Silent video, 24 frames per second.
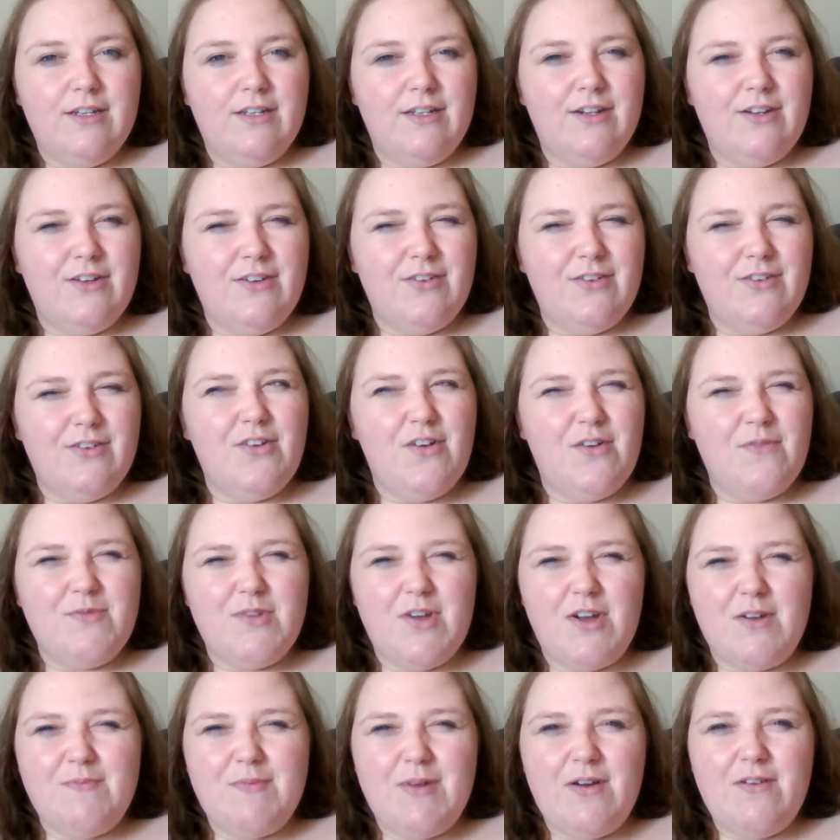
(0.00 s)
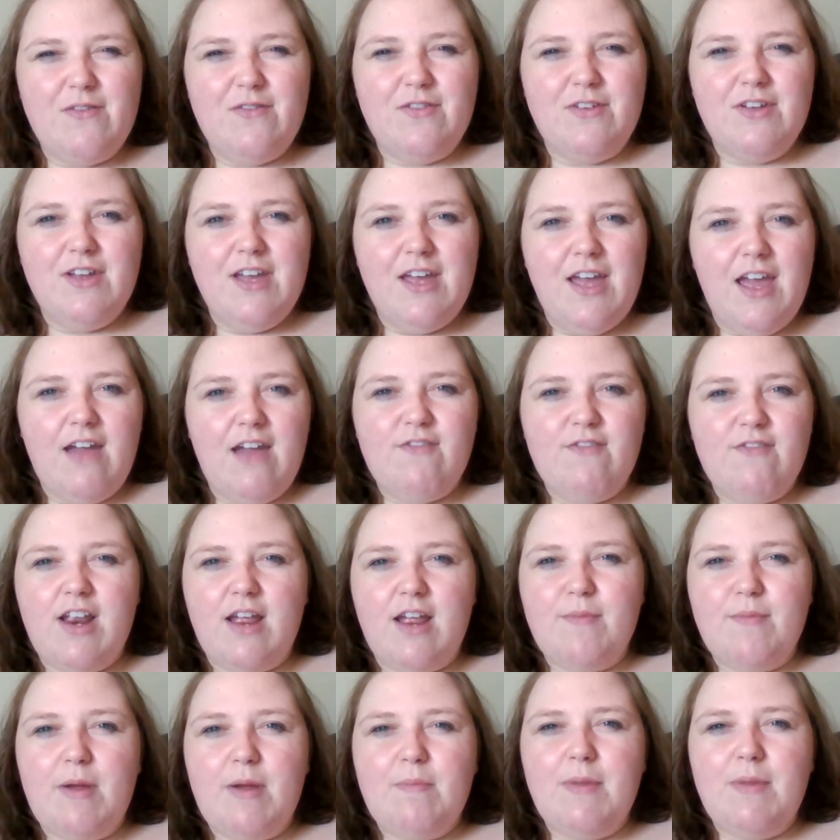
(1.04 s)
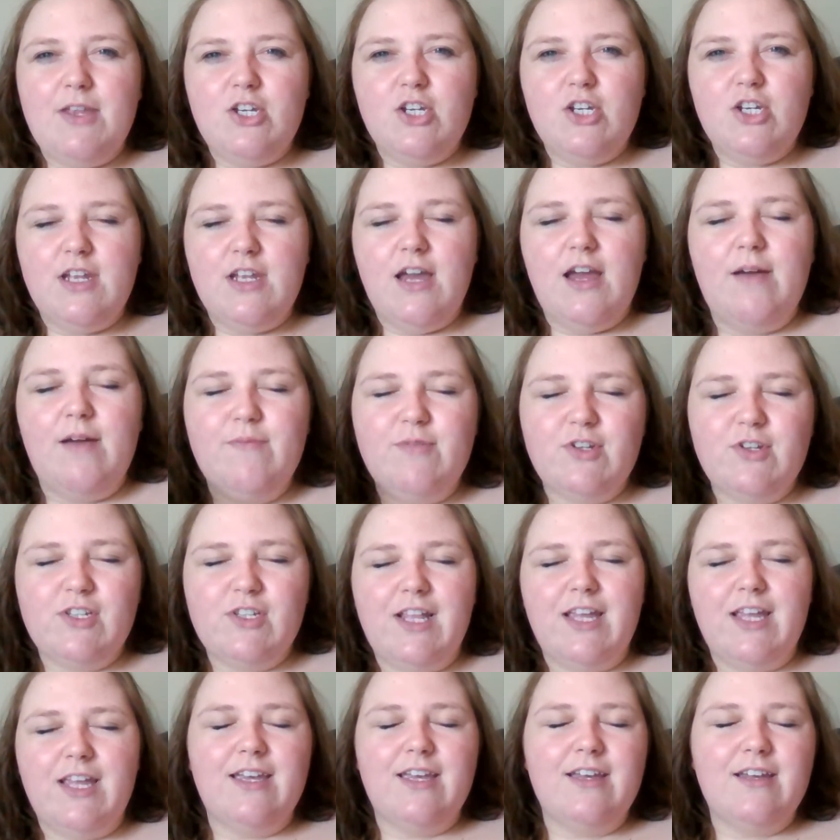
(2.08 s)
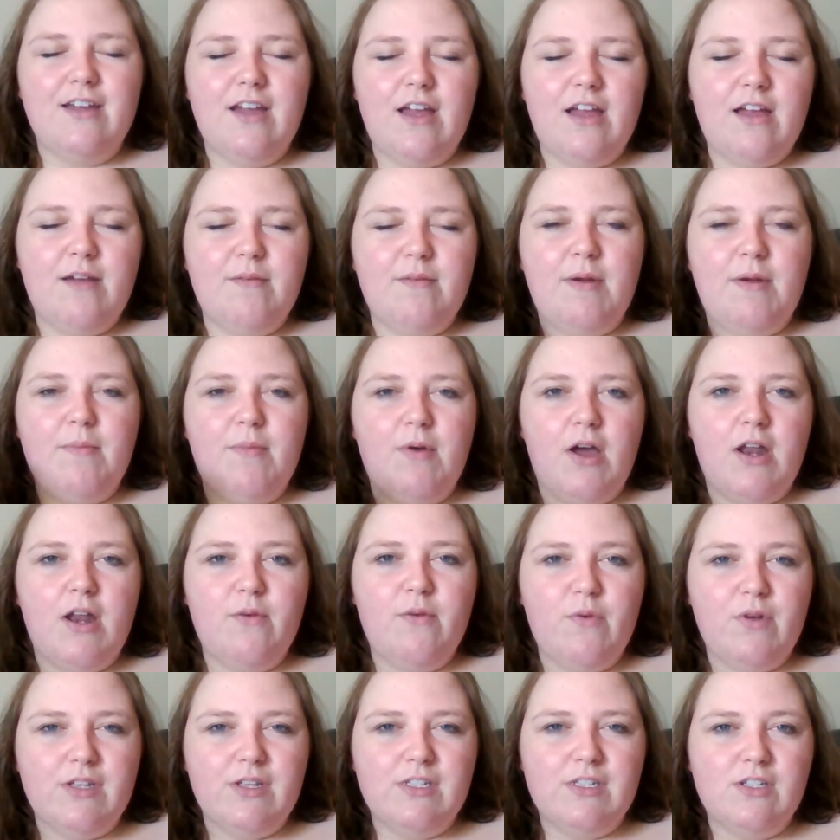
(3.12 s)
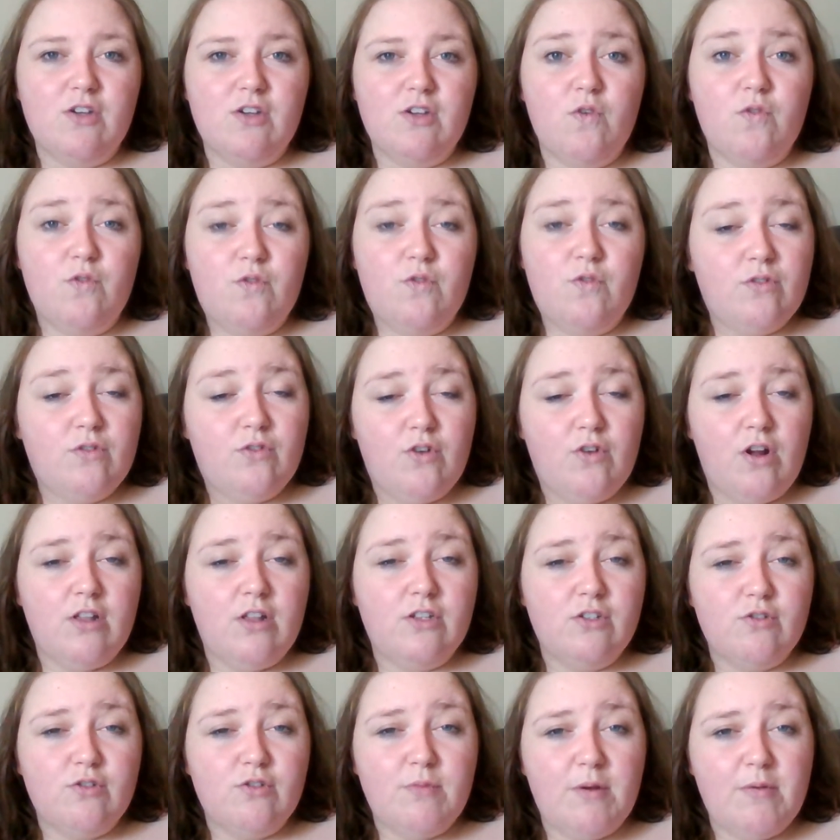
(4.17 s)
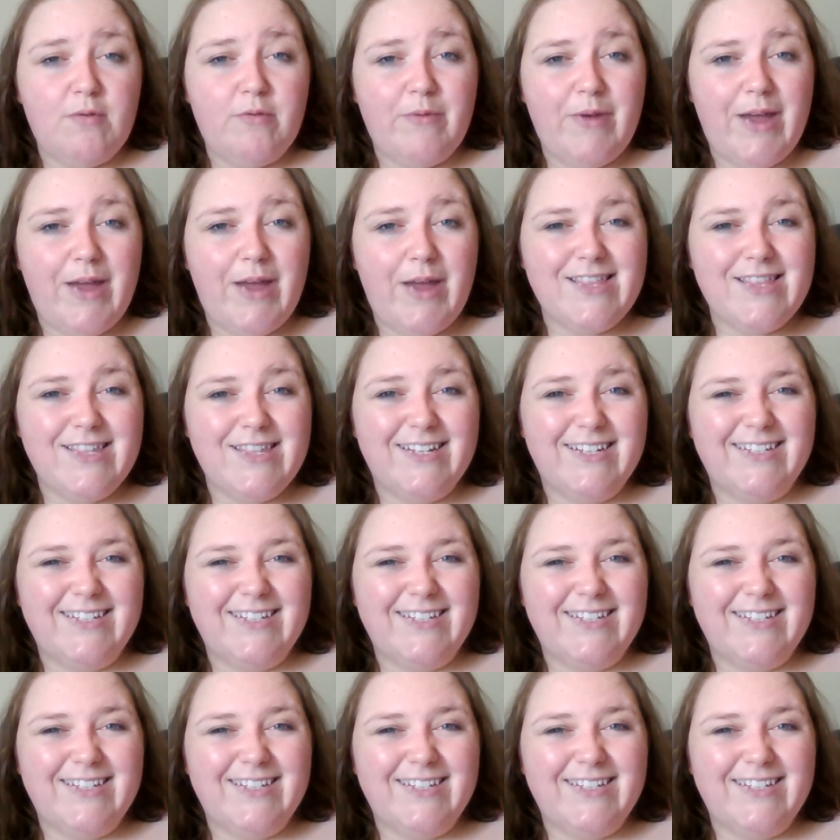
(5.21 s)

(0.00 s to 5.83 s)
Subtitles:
You know what I'm talking about? Every time I mention it, I'm just like, my body wants to go crawl into a bubble bath.